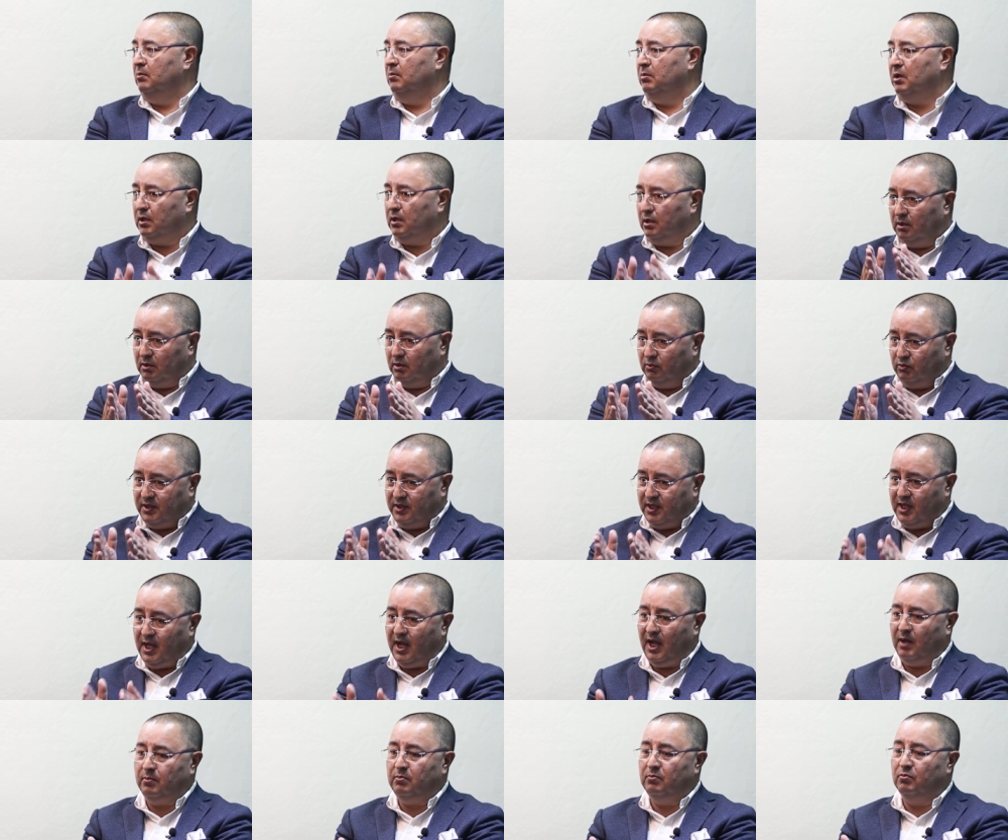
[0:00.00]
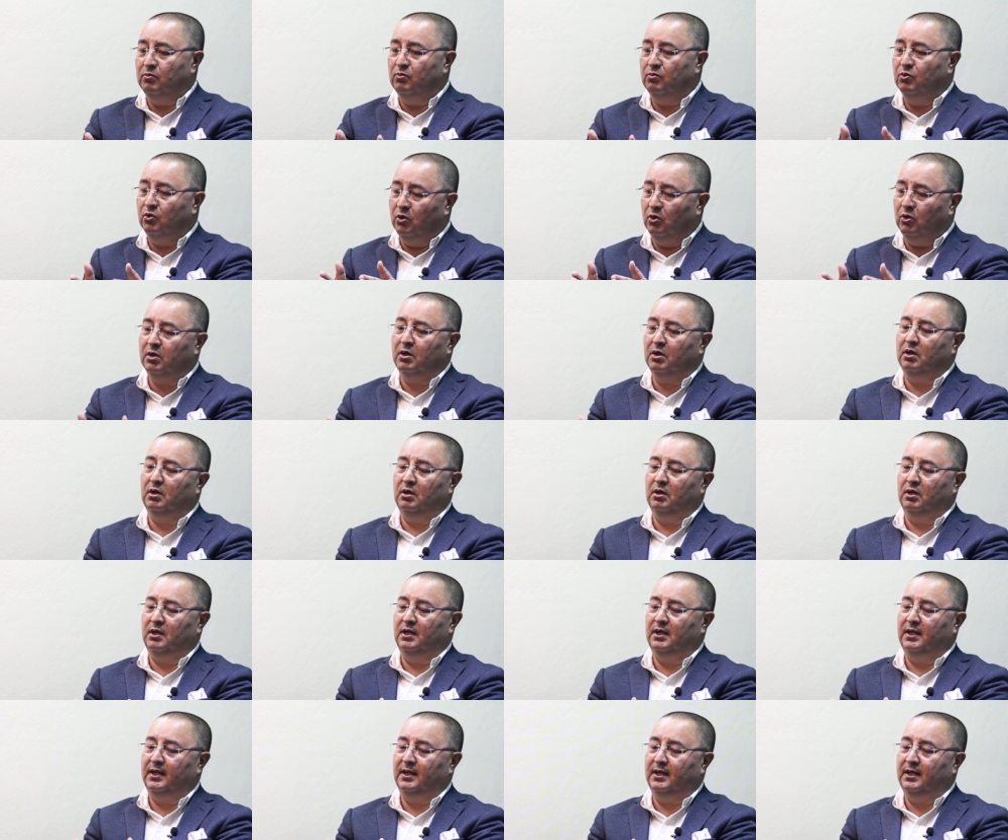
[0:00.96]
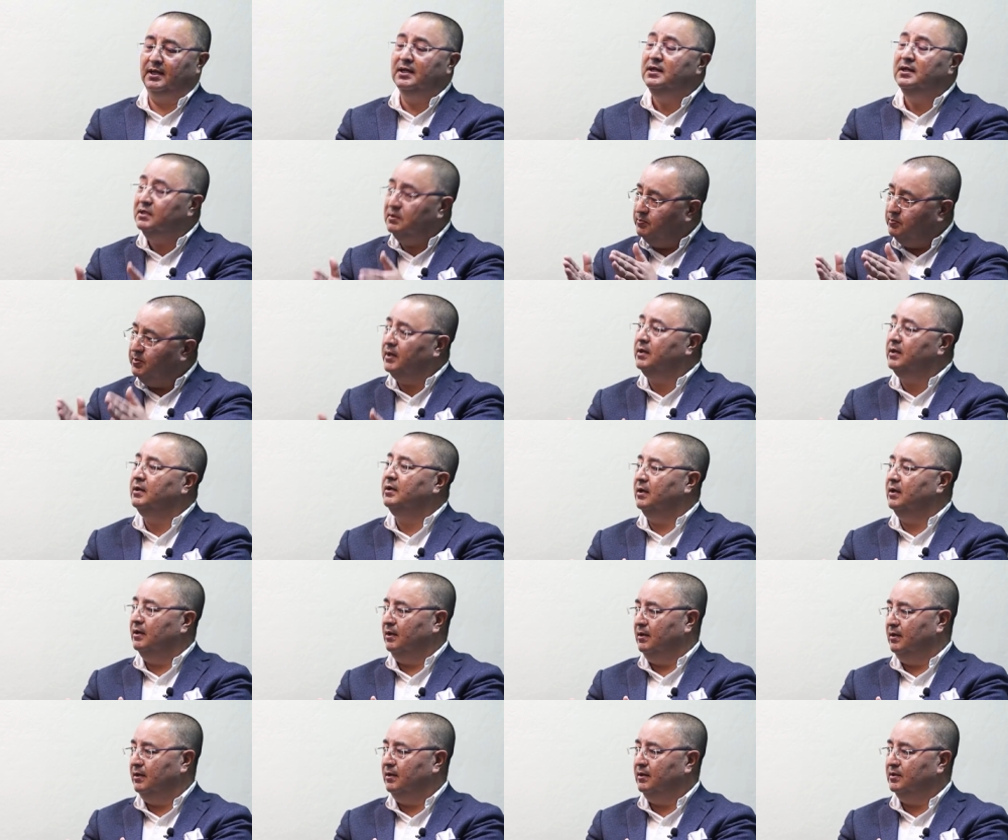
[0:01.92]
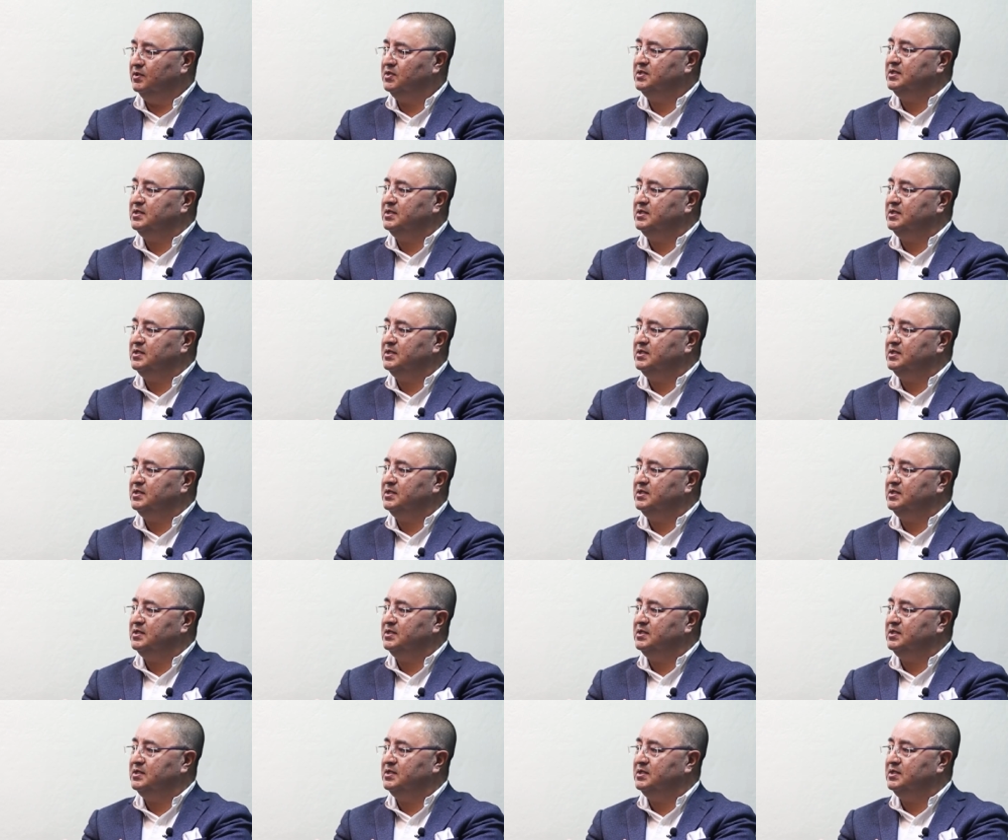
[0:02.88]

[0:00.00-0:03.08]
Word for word: But we have more independent,